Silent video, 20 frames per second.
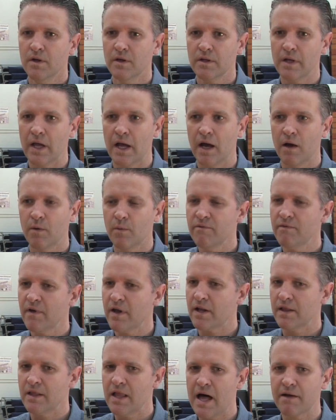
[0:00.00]
Yeah, we've had
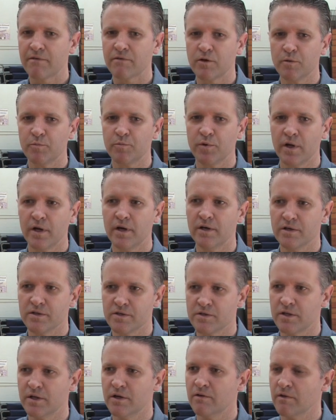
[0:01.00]
a lot of good
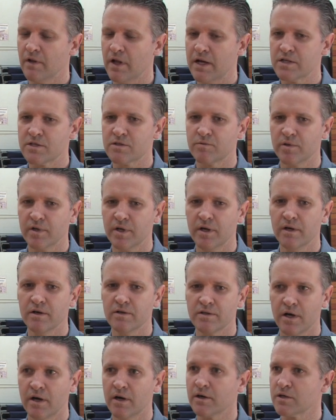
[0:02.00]
players here the last three
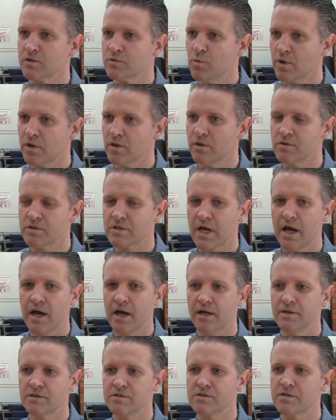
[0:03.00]
years. Eric is one of those
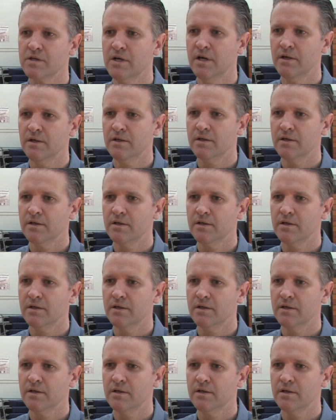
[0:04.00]
guys.